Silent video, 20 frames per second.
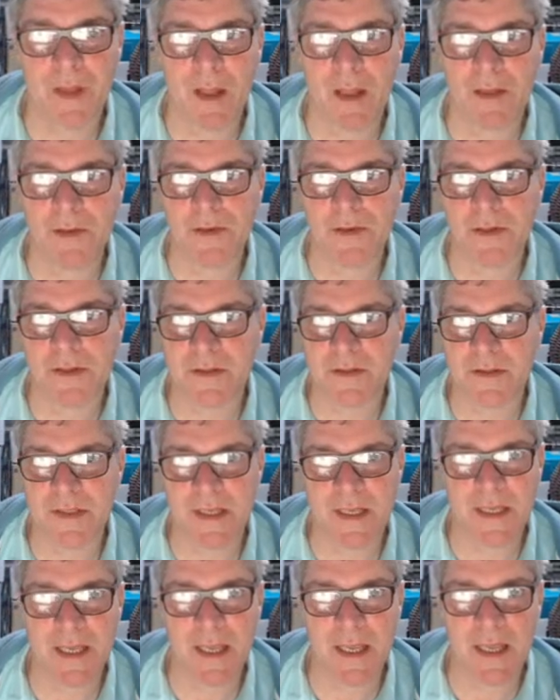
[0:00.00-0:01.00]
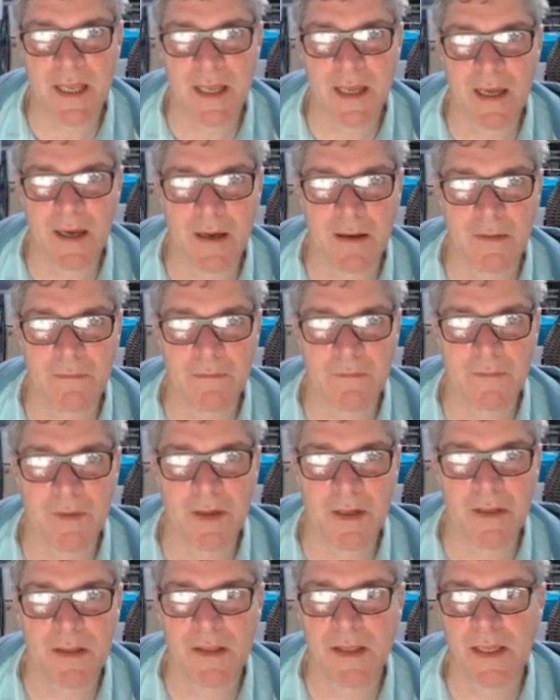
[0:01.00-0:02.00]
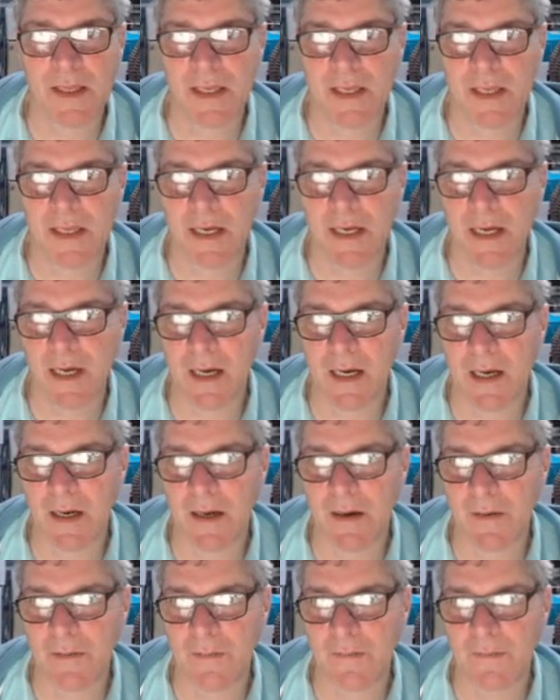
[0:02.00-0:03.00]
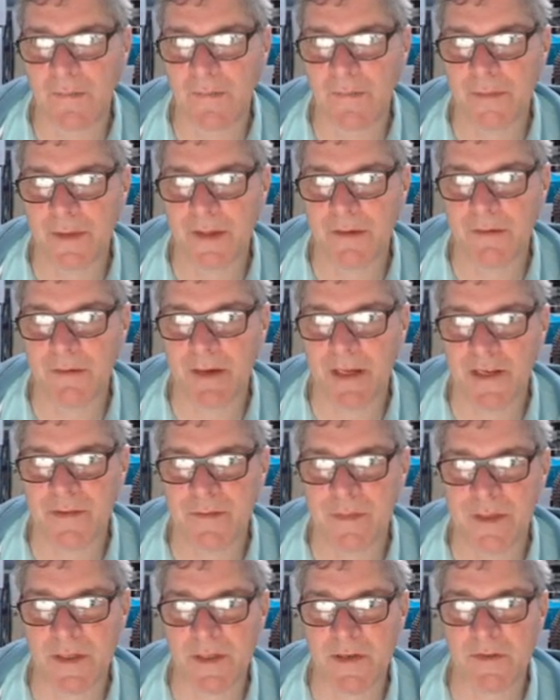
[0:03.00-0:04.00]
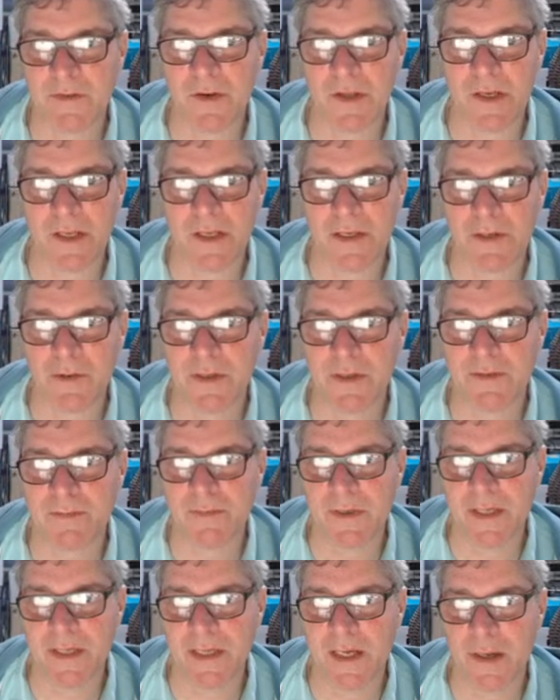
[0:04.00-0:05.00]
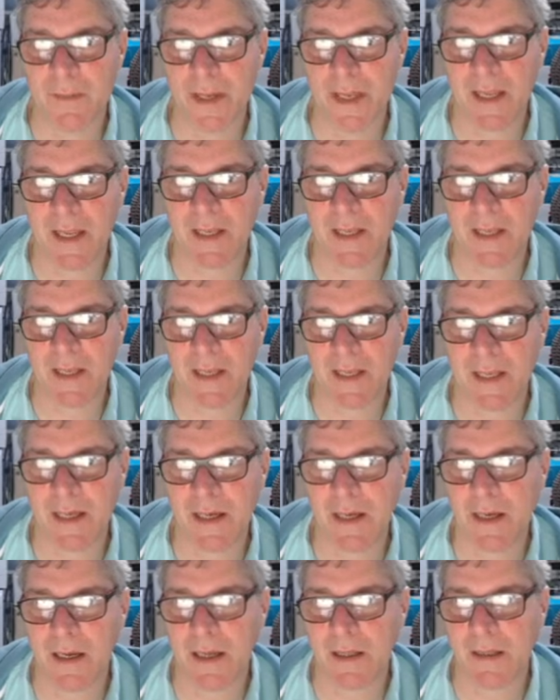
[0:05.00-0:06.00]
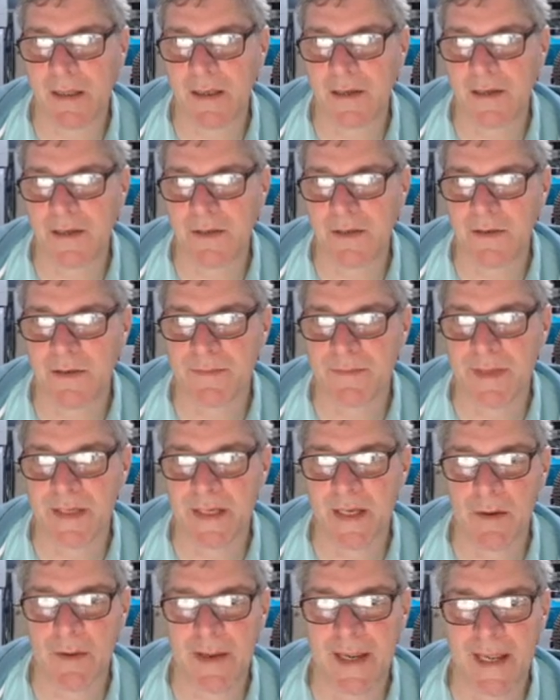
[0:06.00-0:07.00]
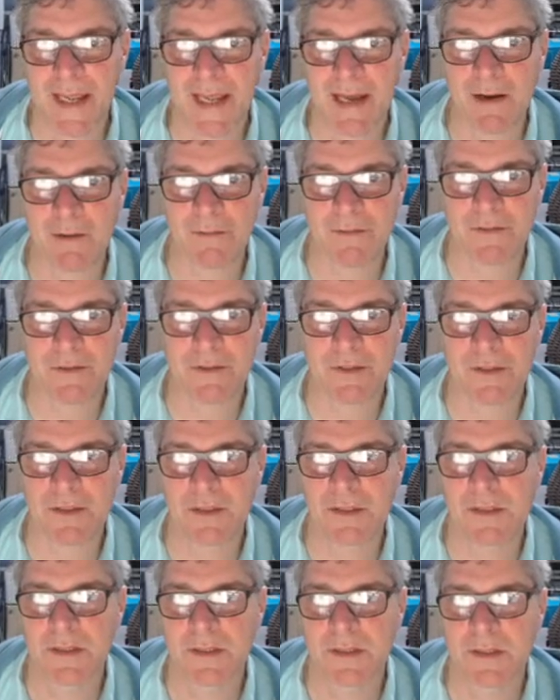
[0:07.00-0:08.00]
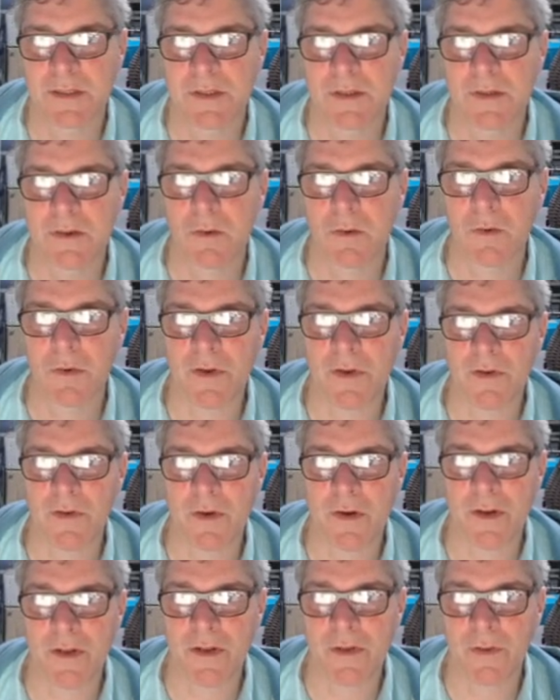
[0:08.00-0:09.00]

and you can see here the uh, the arrangement. You've got a USB coming in here and then a USB going out, or you've got a